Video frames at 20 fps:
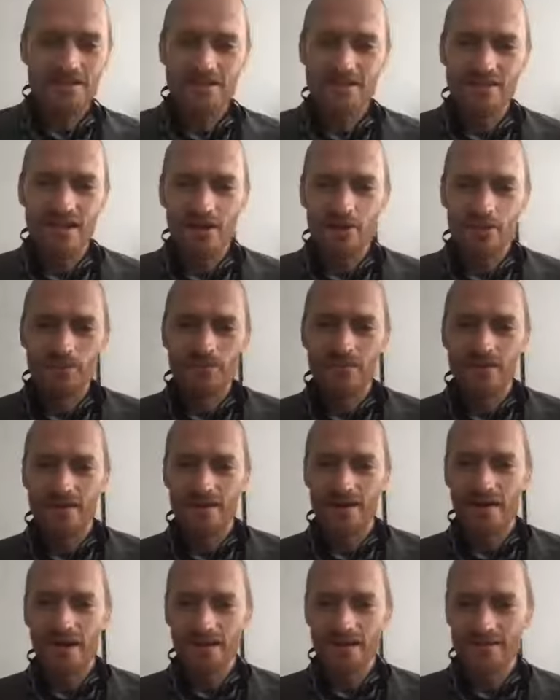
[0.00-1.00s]
come
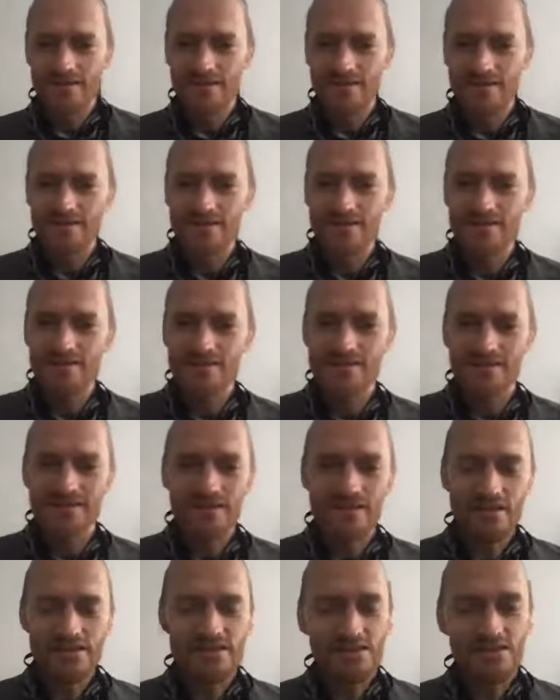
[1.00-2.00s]
and
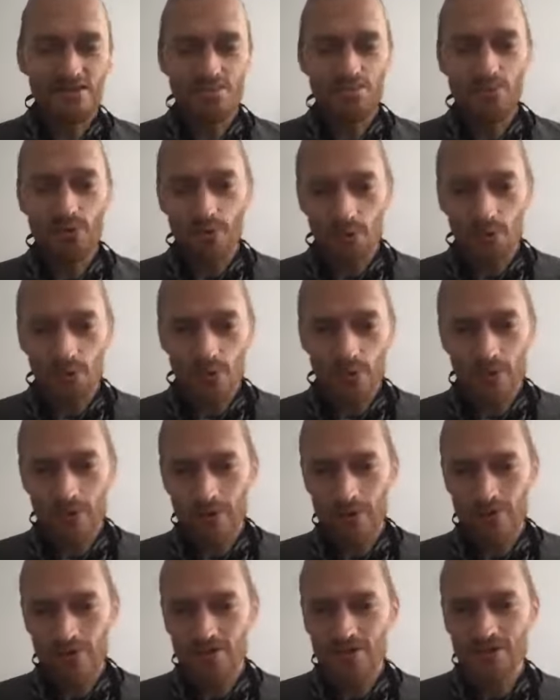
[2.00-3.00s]

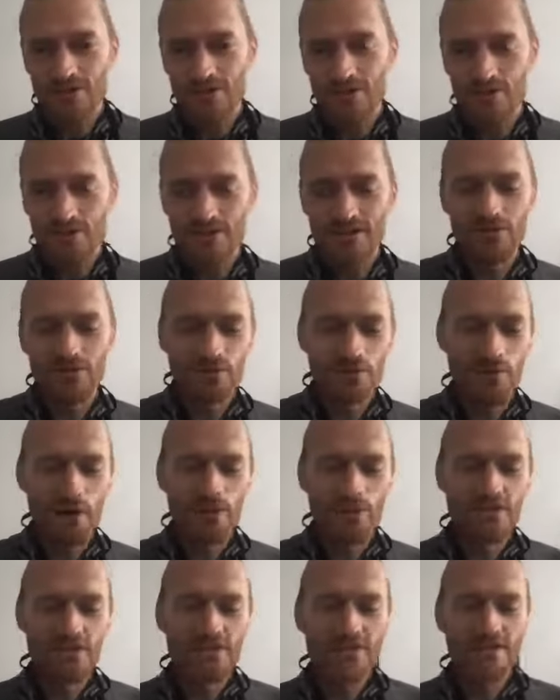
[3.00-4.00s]
explore the Dominican
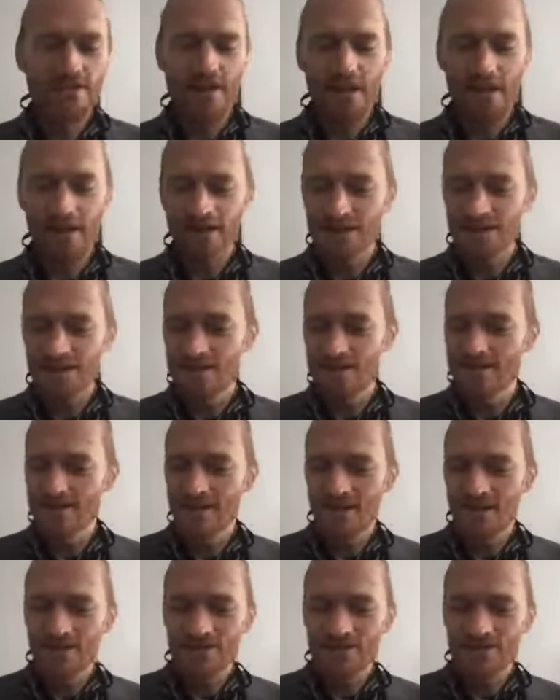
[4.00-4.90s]
Republic and